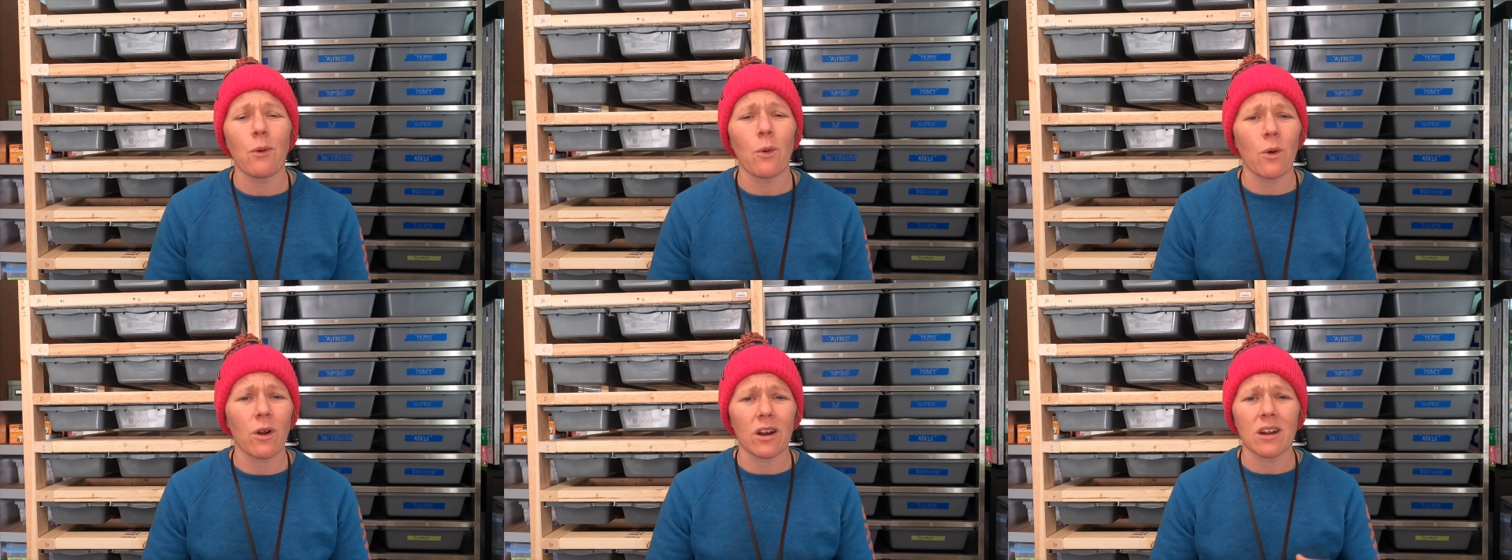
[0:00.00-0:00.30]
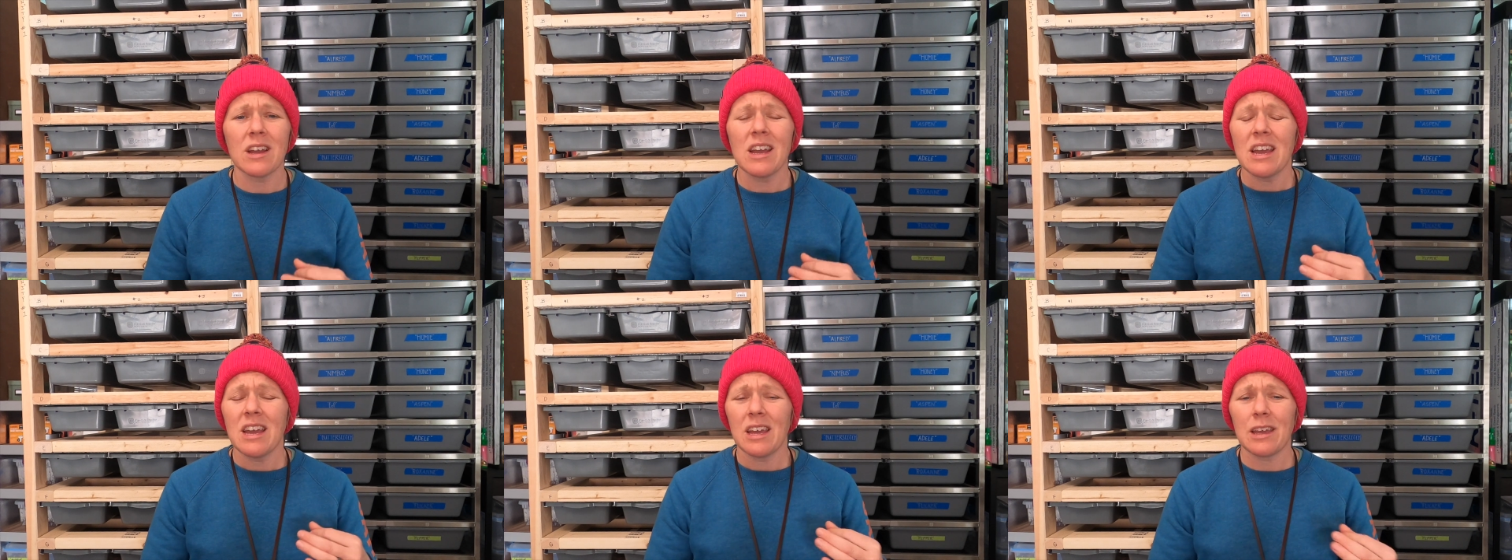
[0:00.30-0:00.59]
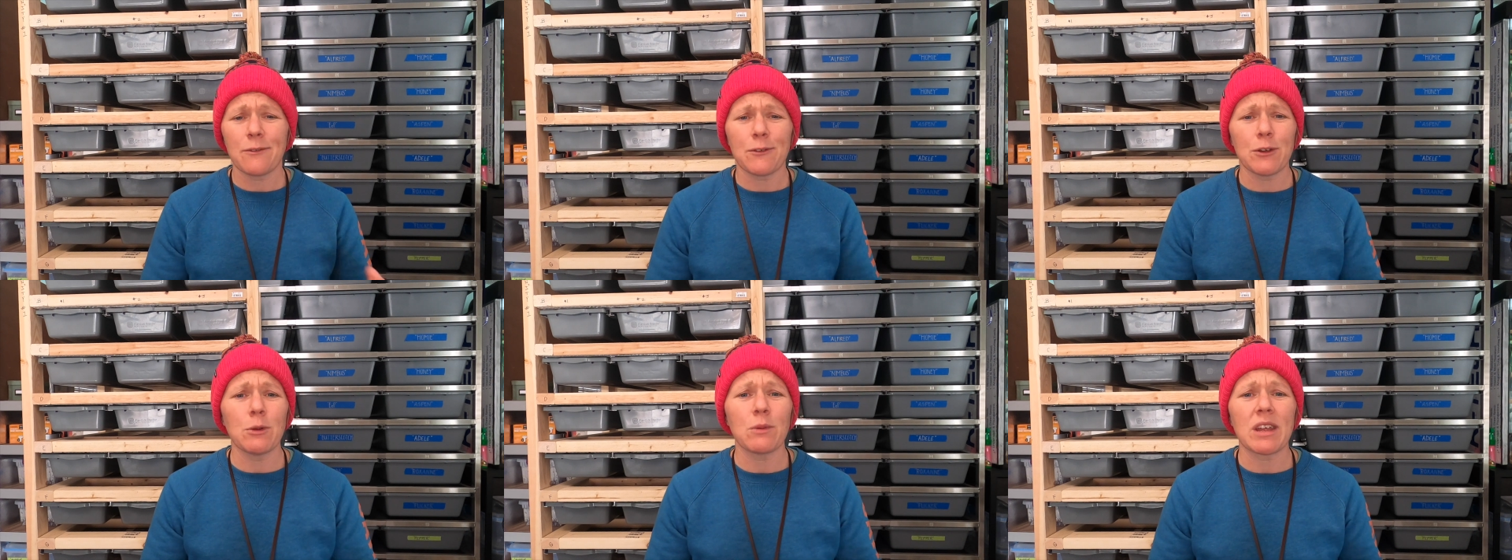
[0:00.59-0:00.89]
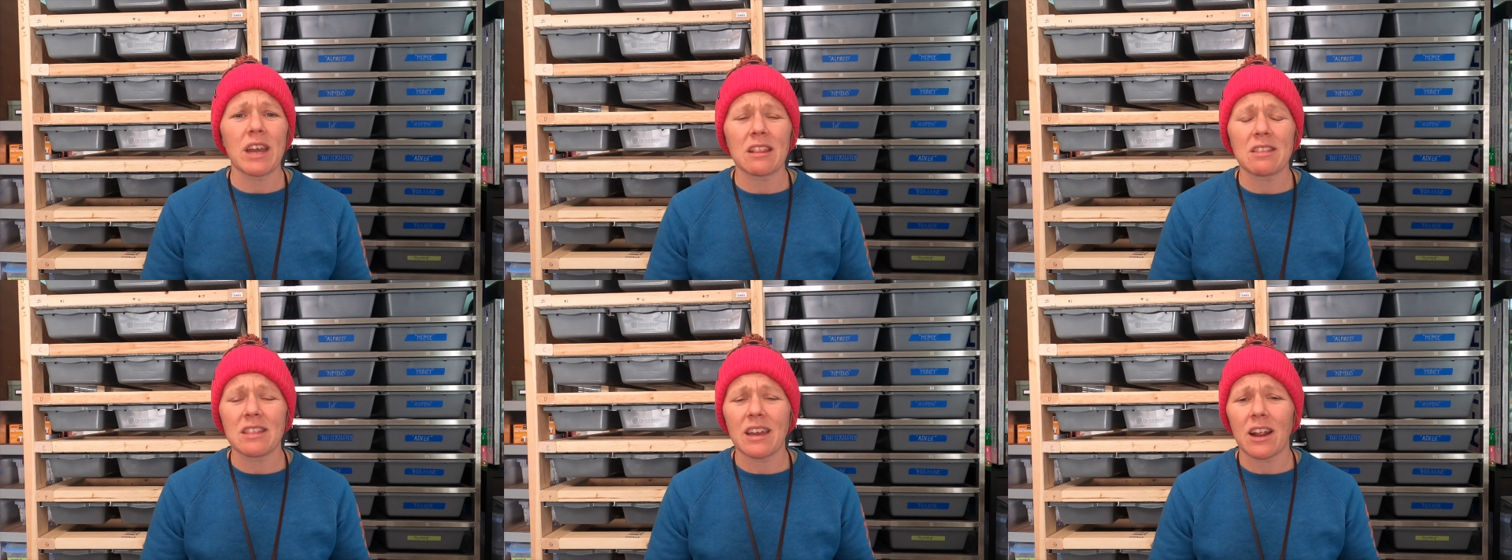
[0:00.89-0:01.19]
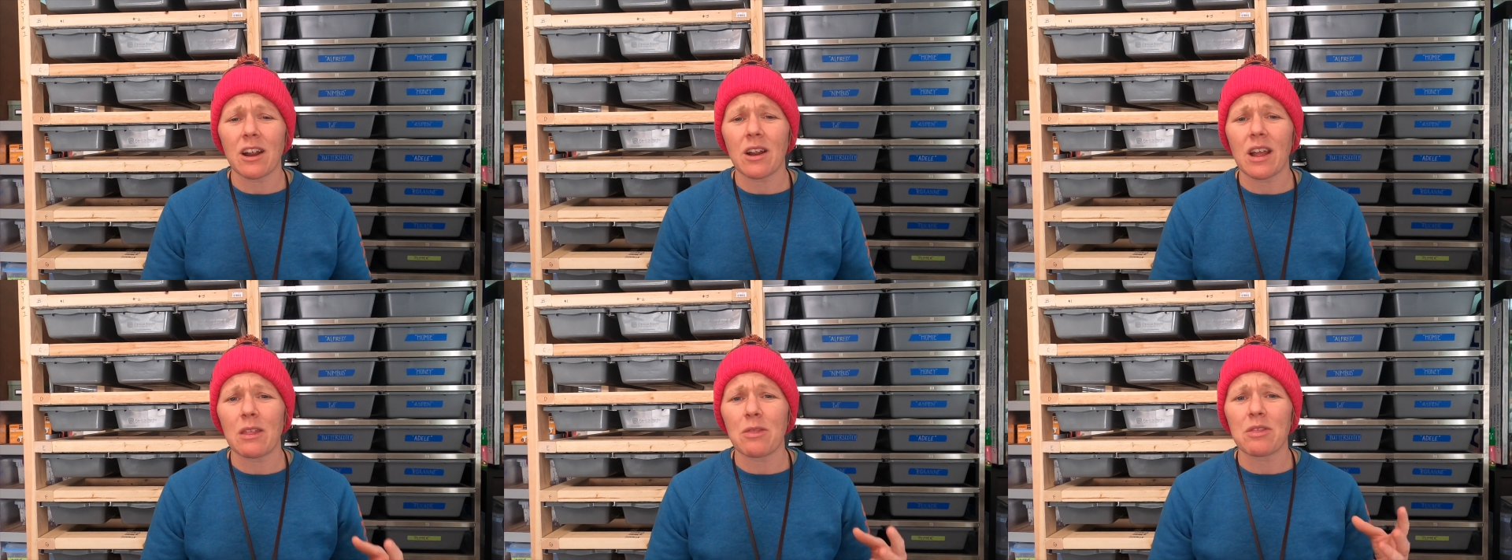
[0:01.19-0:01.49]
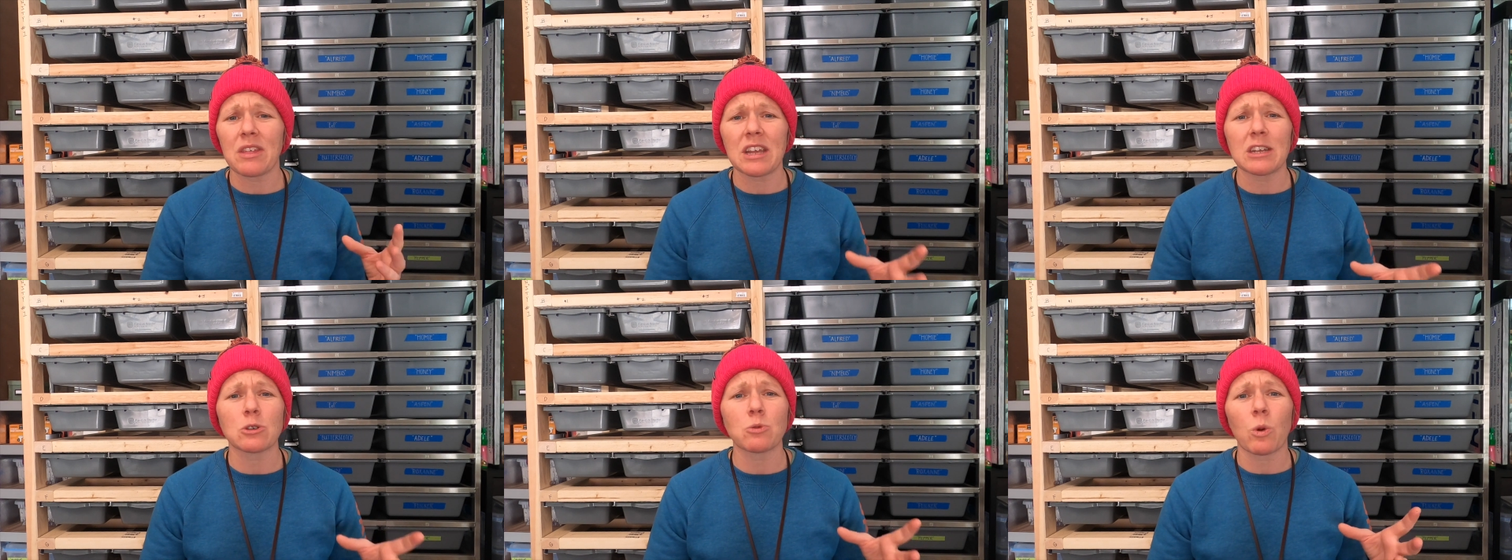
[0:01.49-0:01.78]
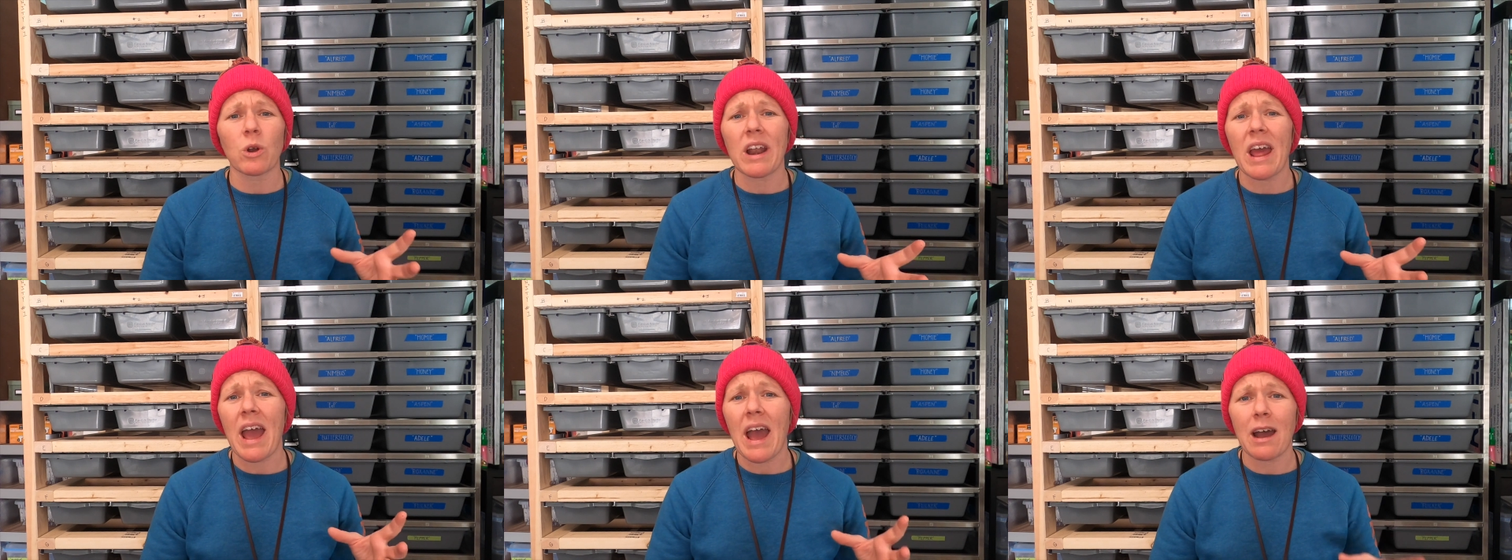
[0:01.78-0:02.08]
or if you get there and things weren't